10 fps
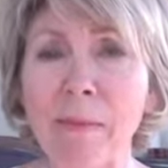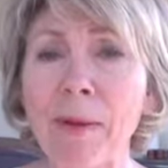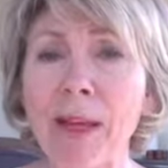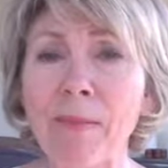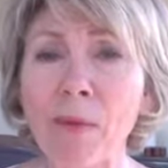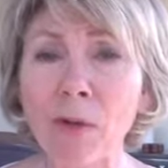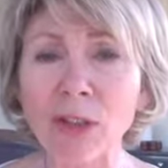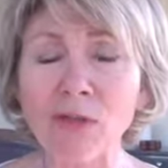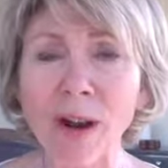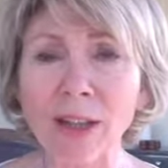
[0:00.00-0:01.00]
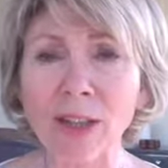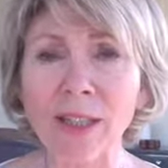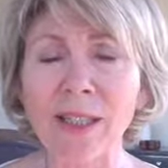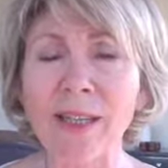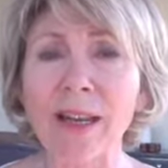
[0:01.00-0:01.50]
Being more
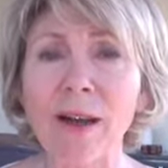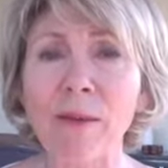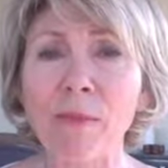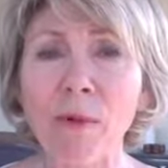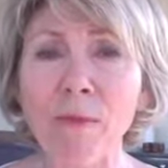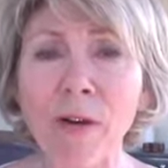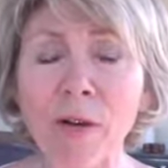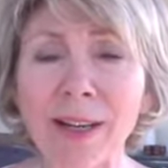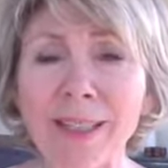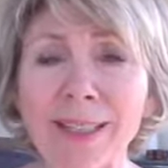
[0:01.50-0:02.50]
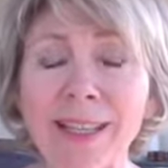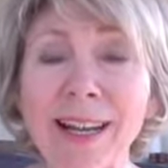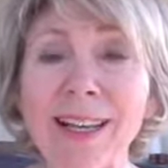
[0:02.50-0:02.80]
structured, more focused,